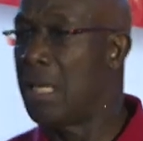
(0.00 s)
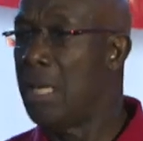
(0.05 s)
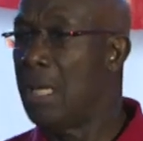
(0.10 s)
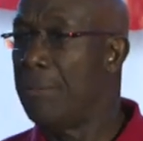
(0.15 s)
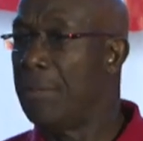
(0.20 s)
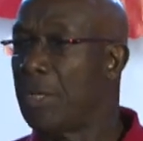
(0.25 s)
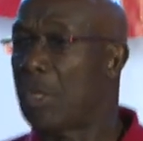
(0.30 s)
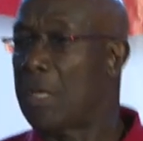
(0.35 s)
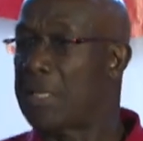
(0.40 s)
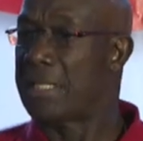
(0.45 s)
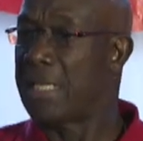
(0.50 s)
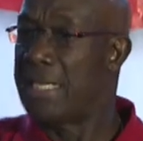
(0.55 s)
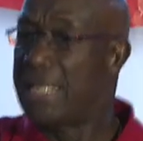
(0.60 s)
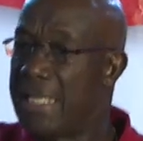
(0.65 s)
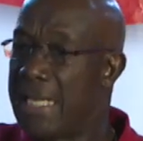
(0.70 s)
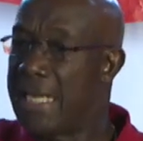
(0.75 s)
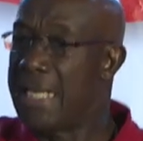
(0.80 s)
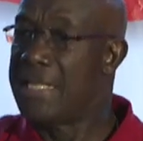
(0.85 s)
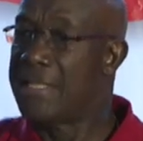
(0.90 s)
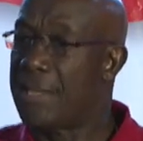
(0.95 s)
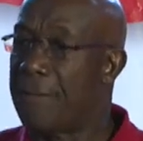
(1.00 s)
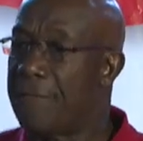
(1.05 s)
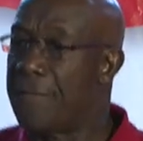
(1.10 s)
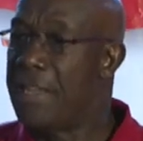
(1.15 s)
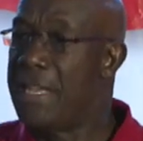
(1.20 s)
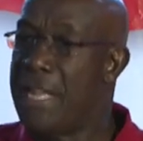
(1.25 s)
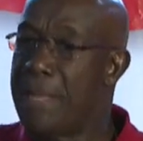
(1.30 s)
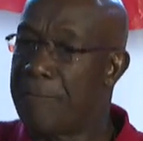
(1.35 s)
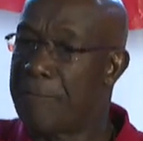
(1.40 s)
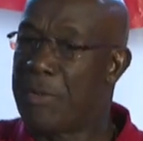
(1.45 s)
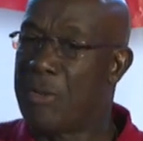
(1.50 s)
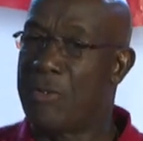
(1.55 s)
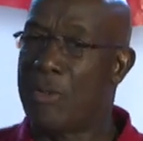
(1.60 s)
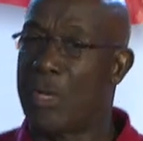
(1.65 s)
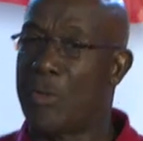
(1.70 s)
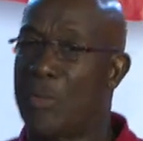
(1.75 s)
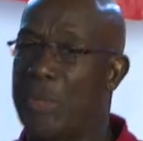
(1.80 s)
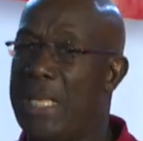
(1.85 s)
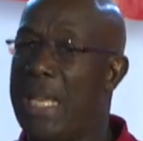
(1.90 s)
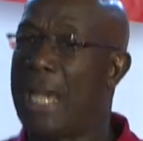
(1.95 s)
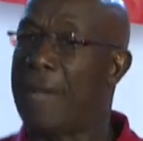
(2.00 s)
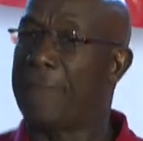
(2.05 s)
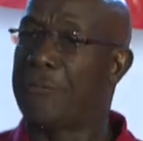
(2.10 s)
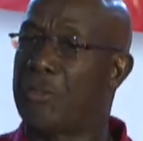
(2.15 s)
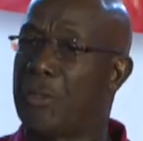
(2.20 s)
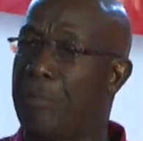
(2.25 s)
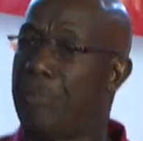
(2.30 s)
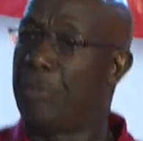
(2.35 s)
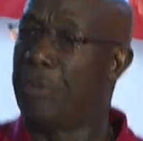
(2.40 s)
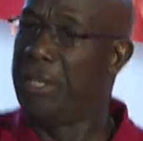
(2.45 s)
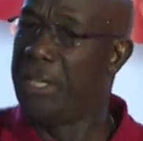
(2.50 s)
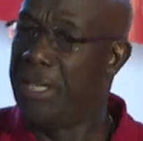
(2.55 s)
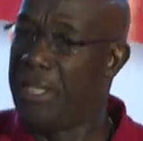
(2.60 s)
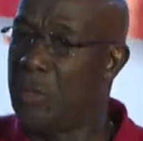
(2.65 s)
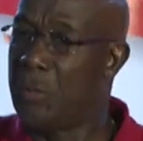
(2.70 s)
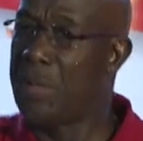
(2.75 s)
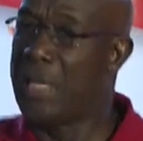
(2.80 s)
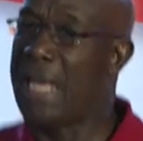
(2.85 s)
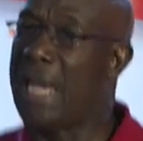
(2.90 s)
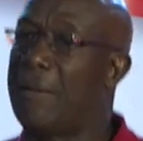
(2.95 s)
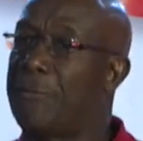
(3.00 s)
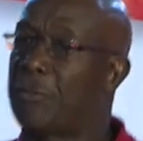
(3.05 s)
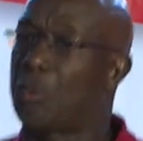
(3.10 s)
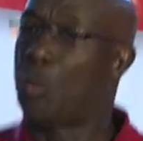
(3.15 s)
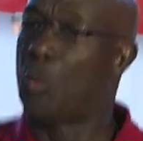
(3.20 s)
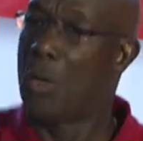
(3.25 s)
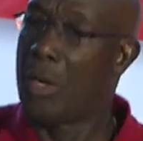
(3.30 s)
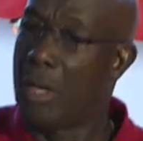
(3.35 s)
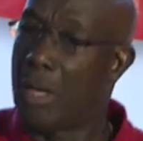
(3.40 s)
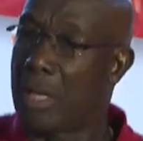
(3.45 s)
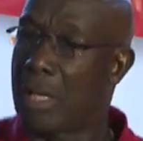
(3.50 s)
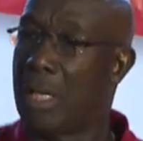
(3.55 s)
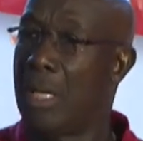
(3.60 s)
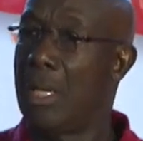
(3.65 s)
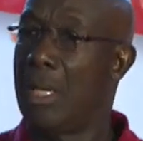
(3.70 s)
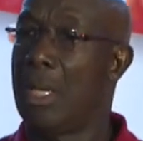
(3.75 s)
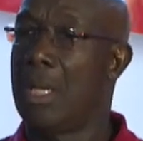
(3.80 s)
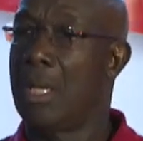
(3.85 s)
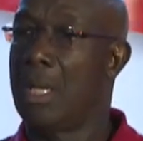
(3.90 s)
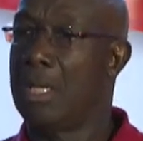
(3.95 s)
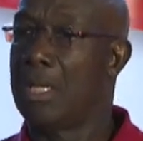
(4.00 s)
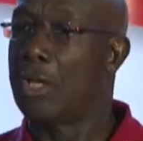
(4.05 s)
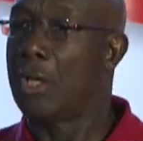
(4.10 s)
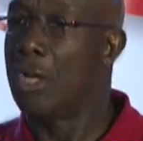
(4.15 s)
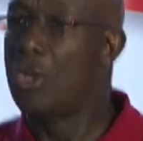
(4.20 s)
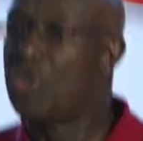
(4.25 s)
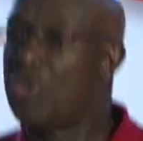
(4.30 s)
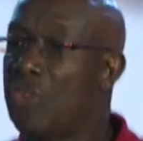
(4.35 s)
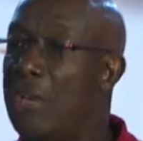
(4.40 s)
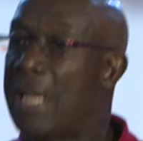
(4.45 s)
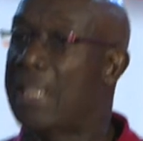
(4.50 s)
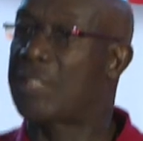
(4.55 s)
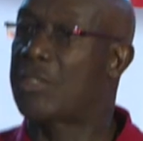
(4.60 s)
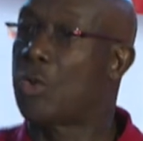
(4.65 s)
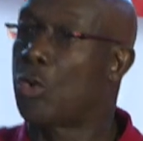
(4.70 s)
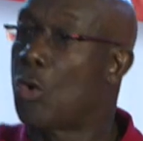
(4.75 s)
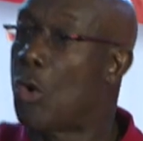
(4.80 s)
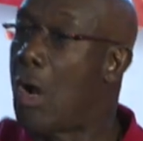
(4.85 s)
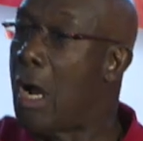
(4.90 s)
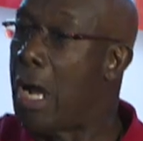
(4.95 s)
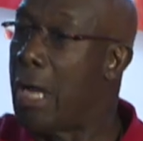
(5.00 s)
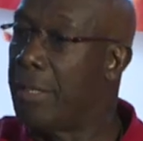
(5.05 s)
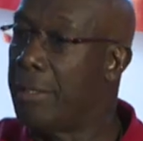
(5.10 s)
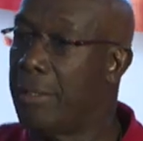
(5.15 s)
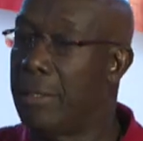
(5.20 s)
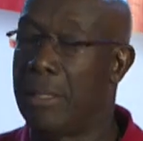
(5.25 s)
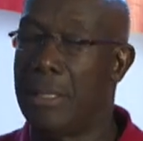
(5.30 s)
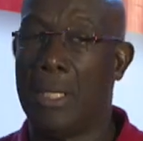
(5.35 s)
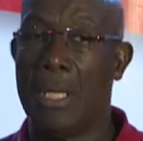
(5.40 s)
Because in the intervening period, we have to breathe, we have to work. The country has to go on.